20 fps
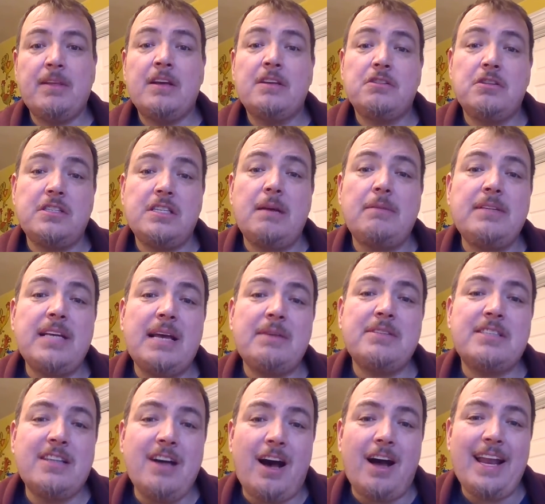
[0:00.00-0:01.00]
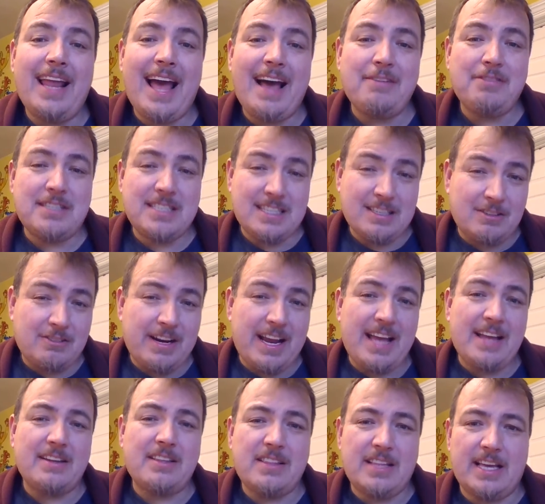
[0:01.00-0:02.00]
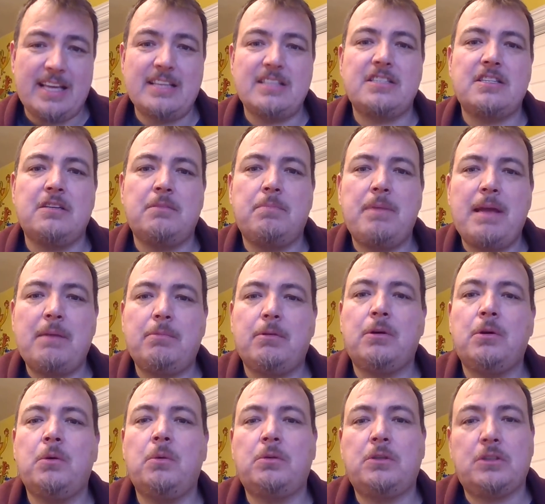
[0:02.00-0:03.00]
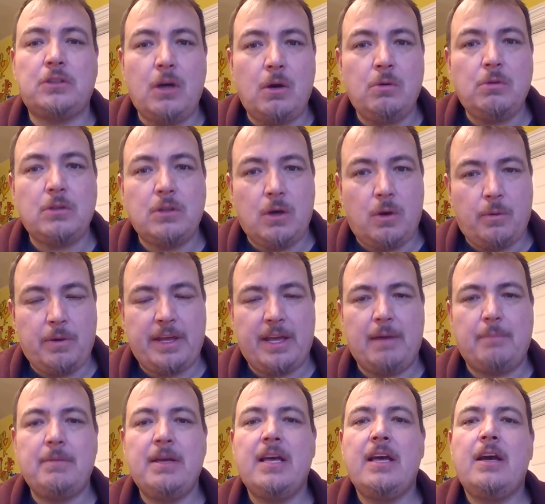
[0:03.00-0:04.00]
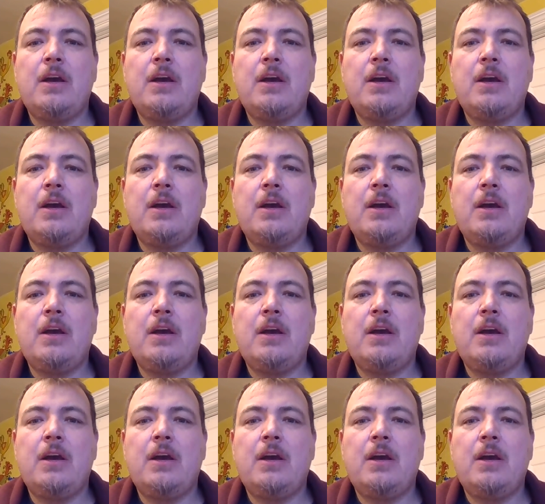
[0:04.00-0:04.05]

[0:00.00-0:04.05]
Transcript: So sometimes God has to grant things to people who don't know Him,